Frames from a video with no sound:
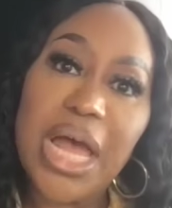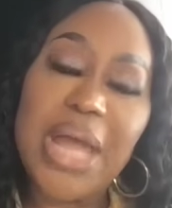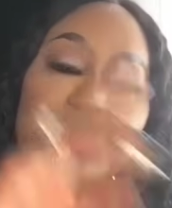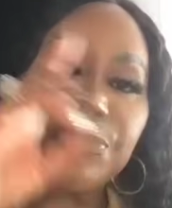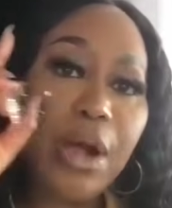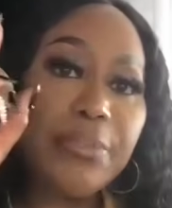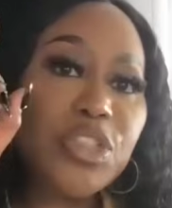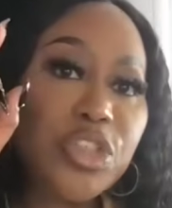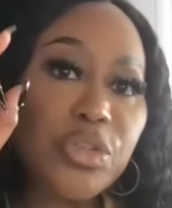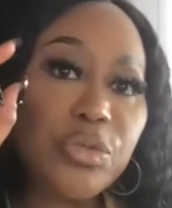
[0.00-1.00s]
I
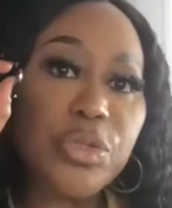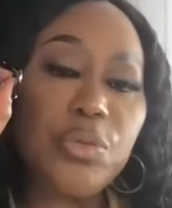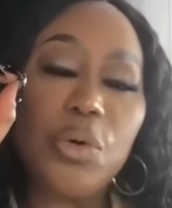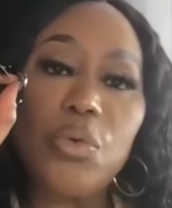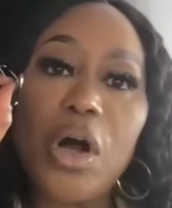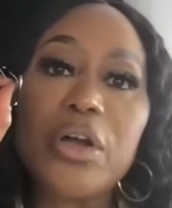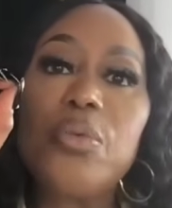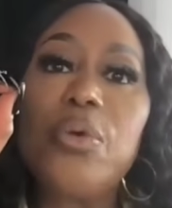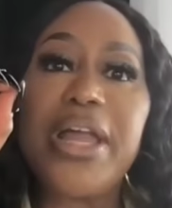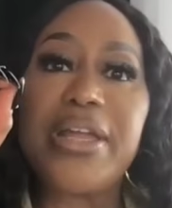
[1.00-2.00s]
promise you, you will walk
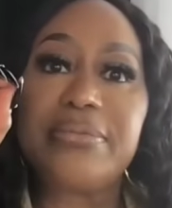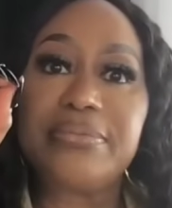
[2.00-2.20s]
away,